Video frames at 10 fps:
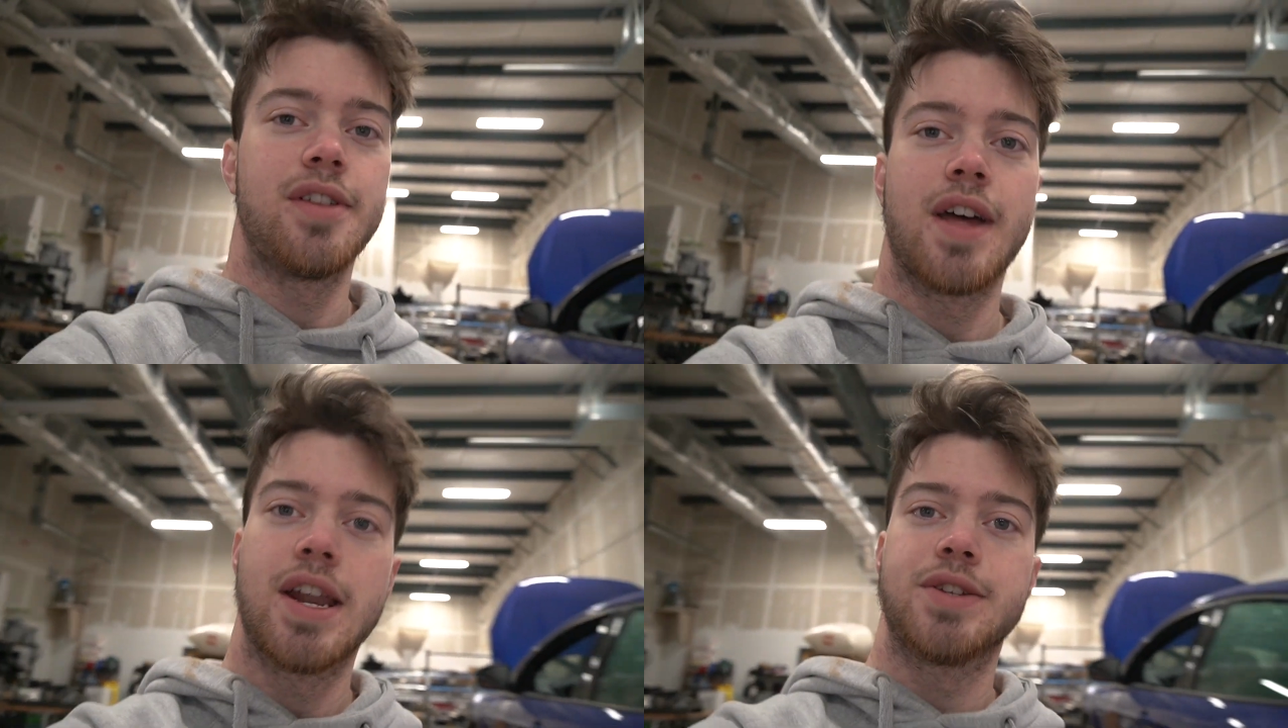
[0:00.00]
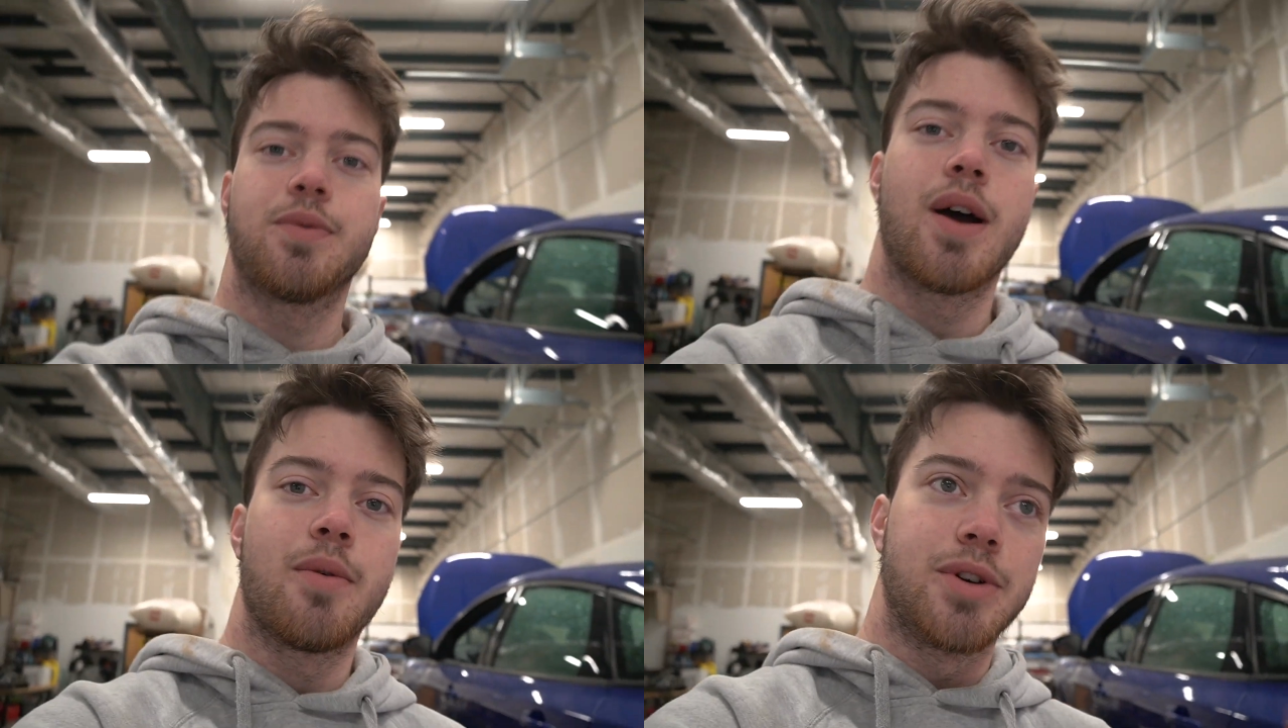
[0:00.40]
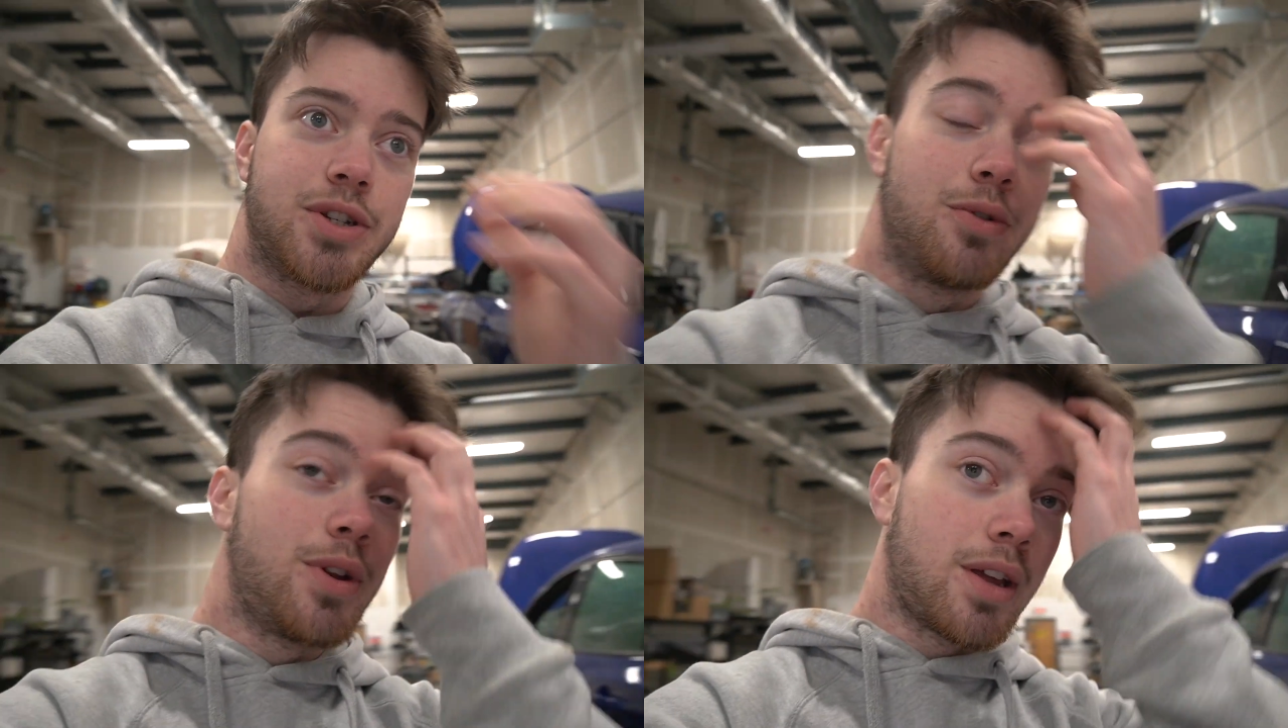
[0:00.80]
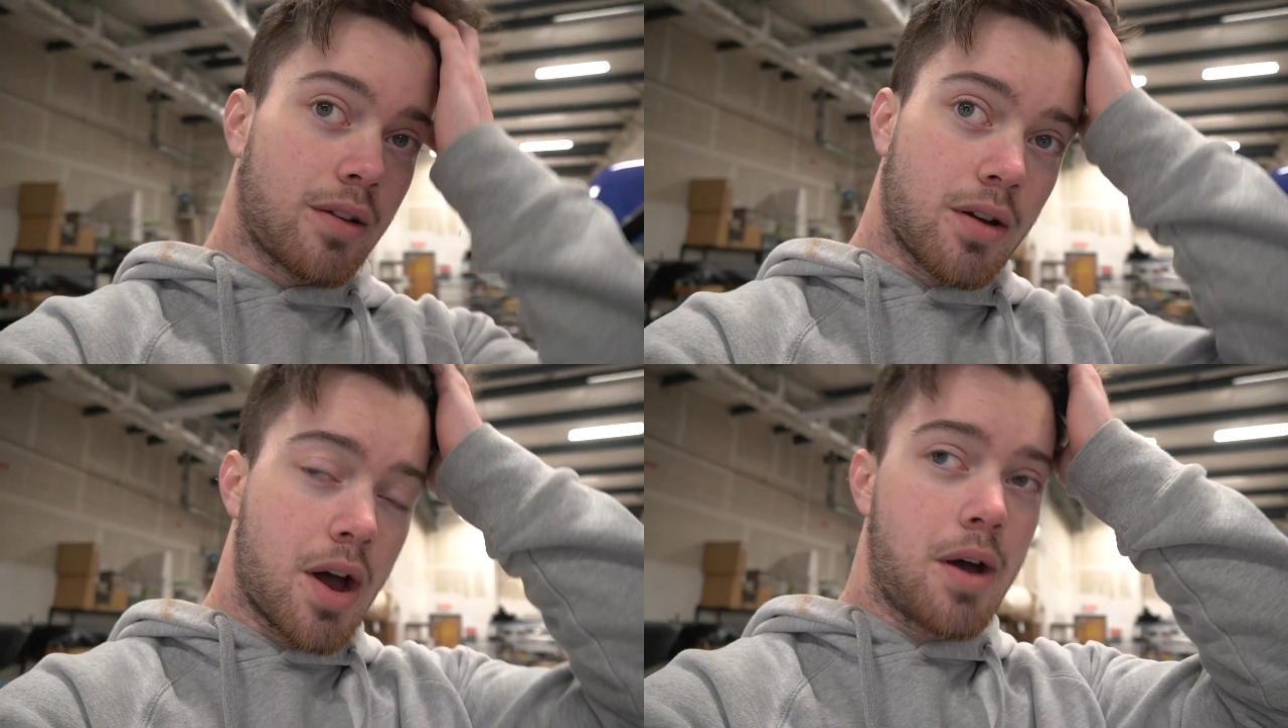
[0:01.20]
that is why we're tuning
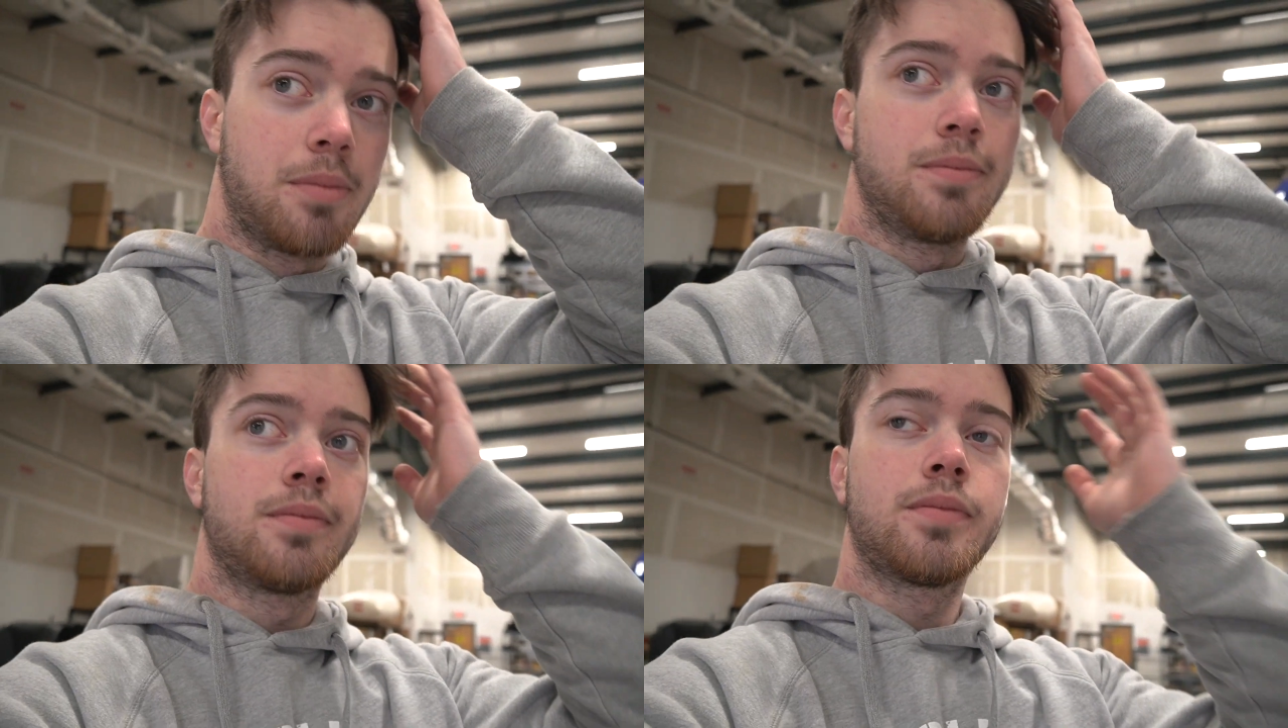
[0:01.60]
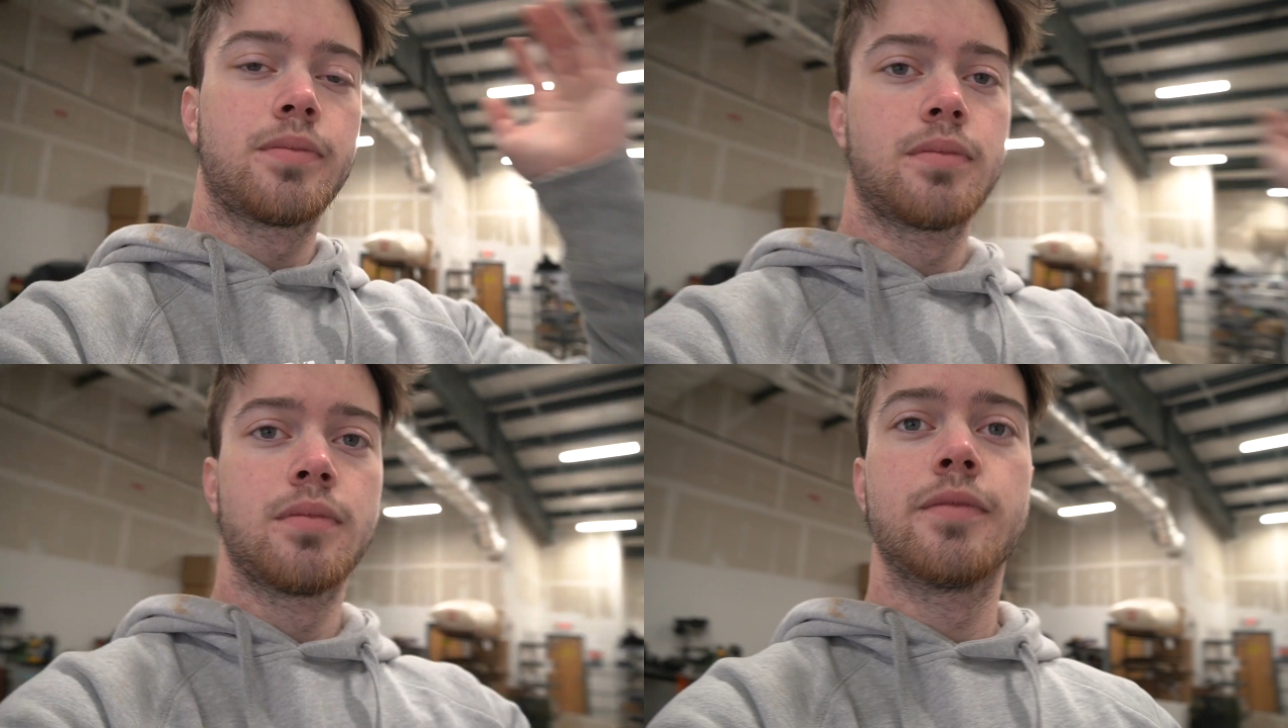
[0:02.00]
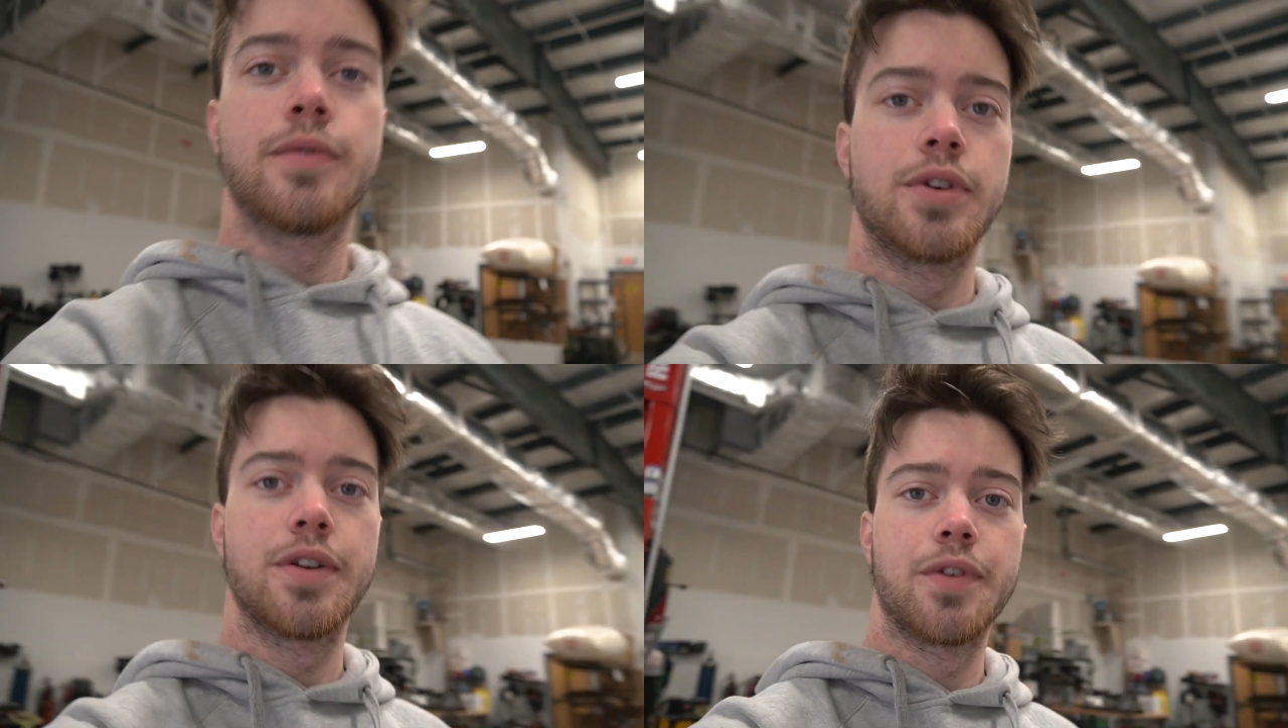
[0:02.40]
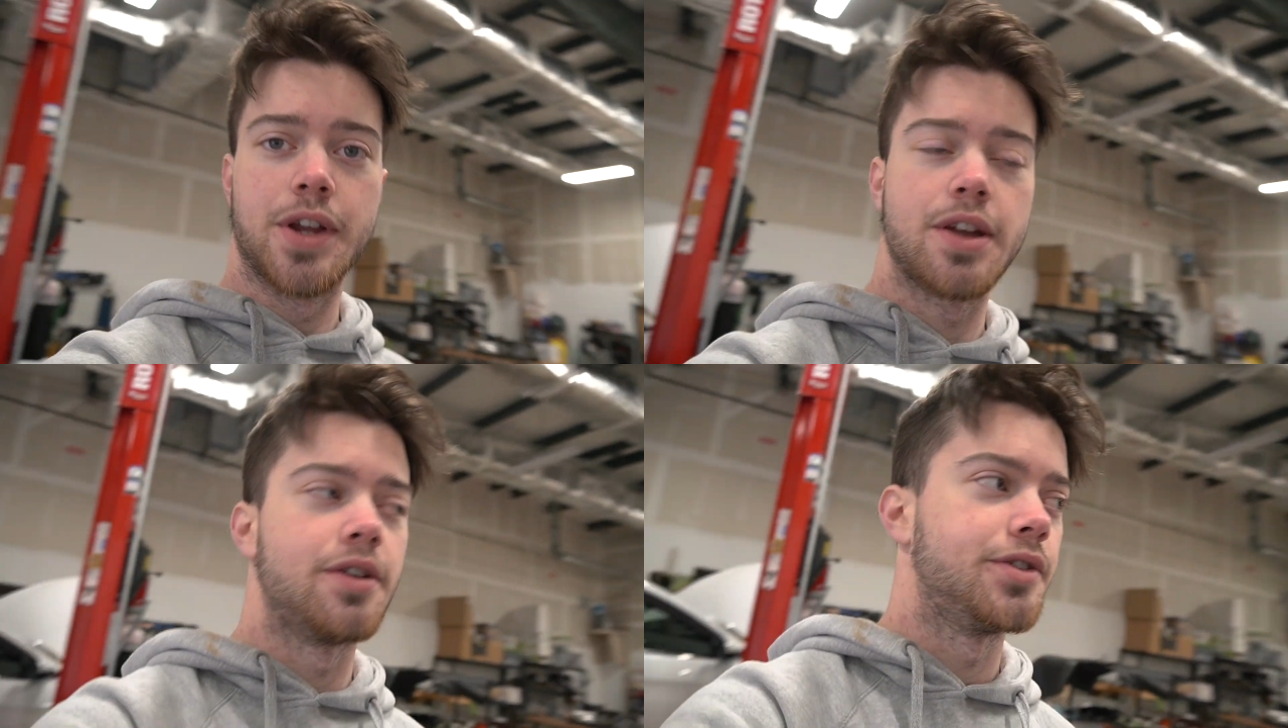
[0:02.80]
for
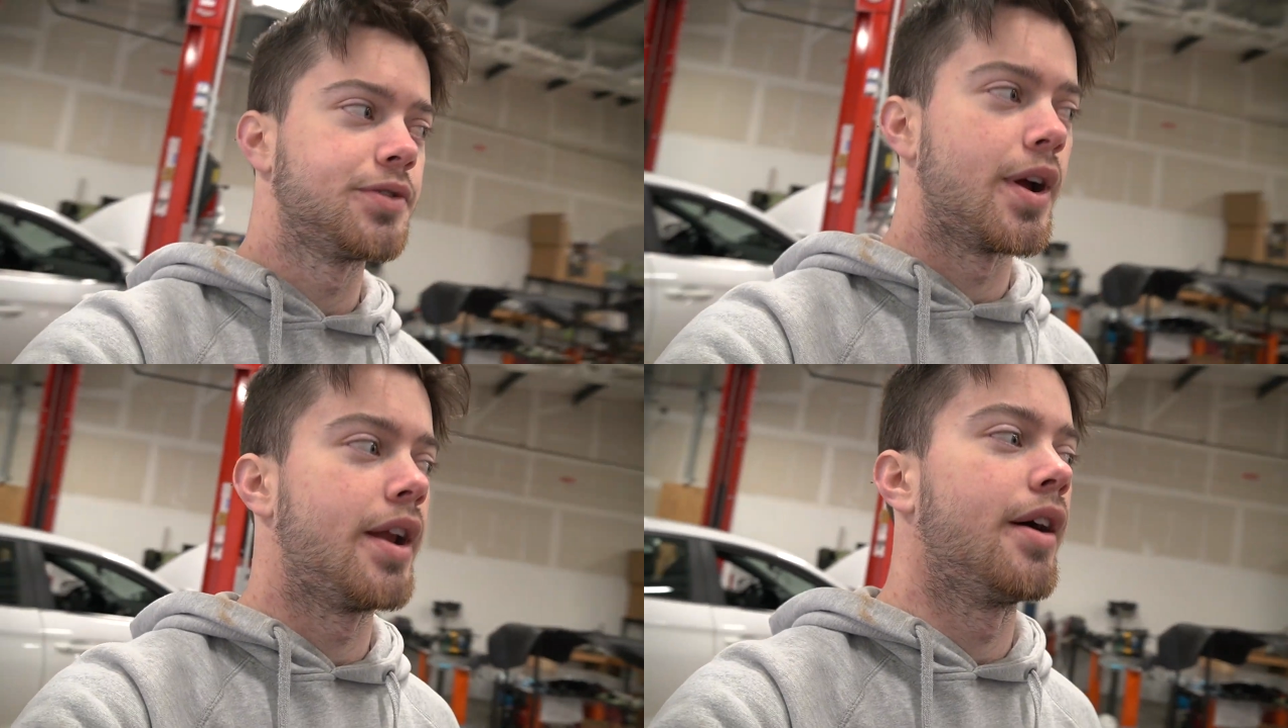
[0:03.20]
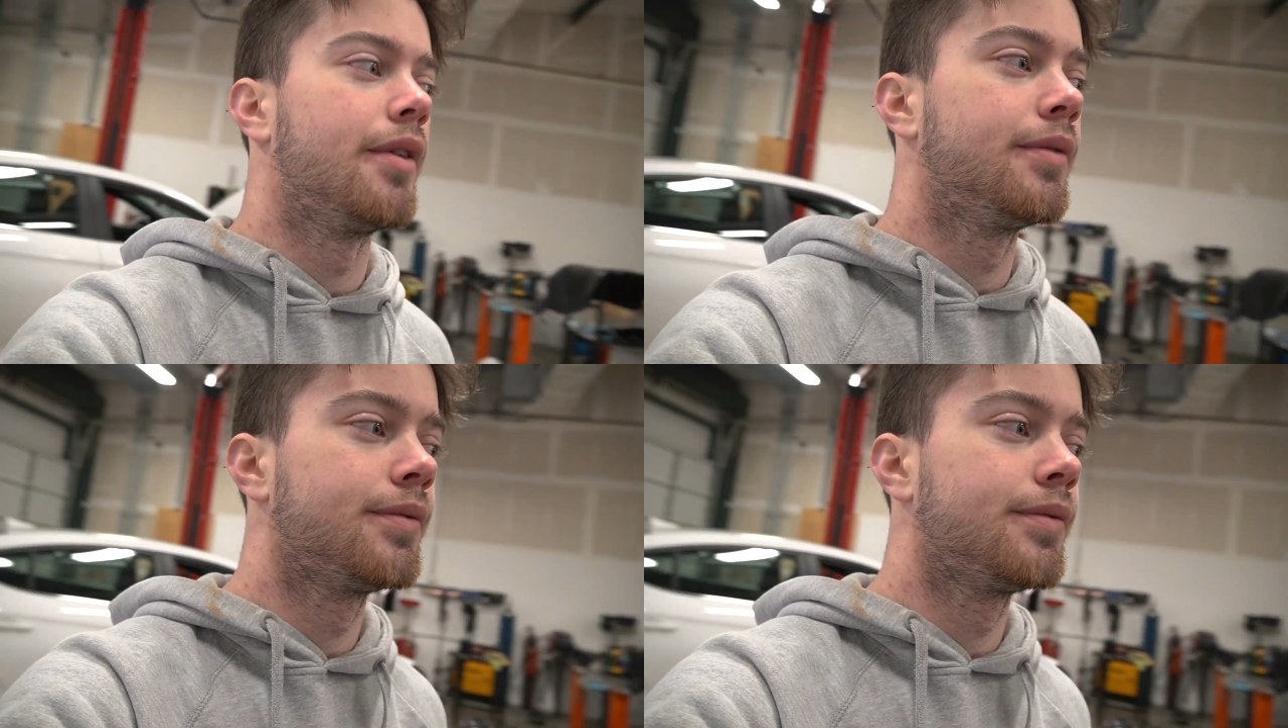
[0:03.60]
different gears right now.